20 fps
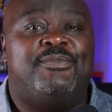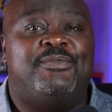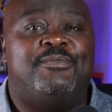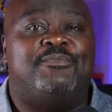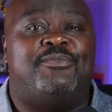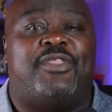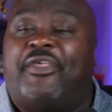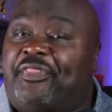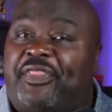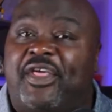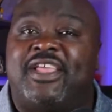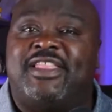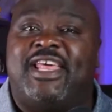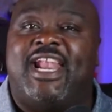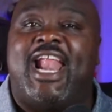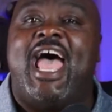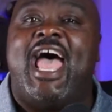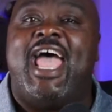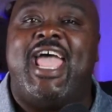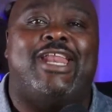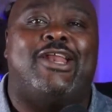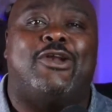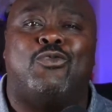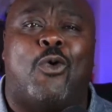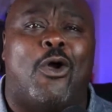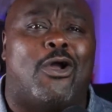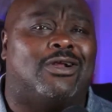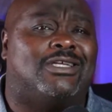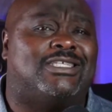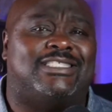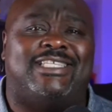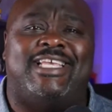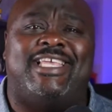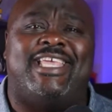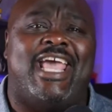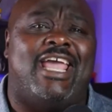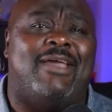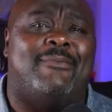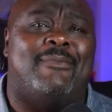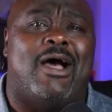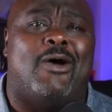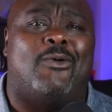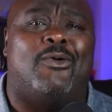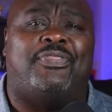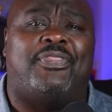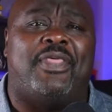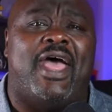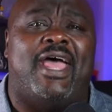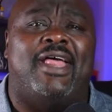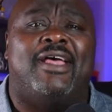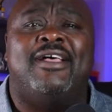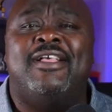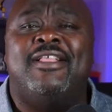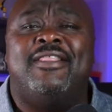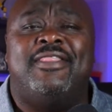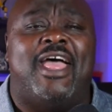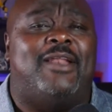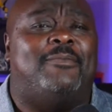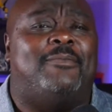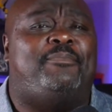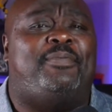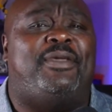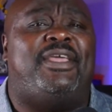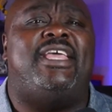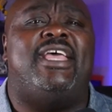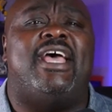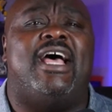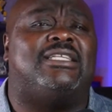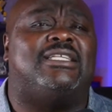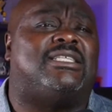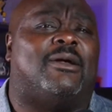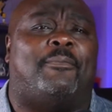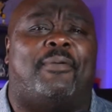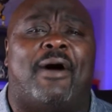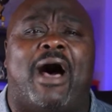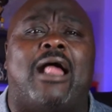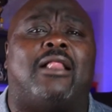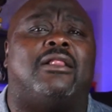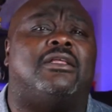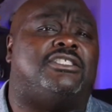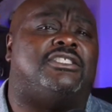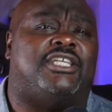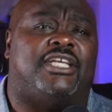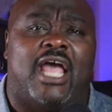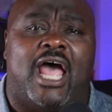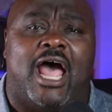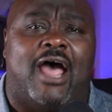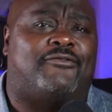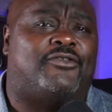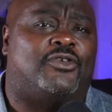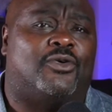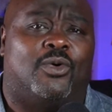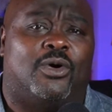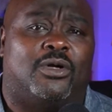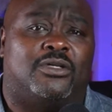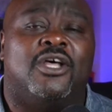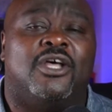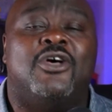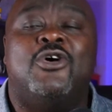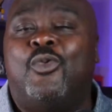The thing that I hated worse is he came out with that BS apology afterwards,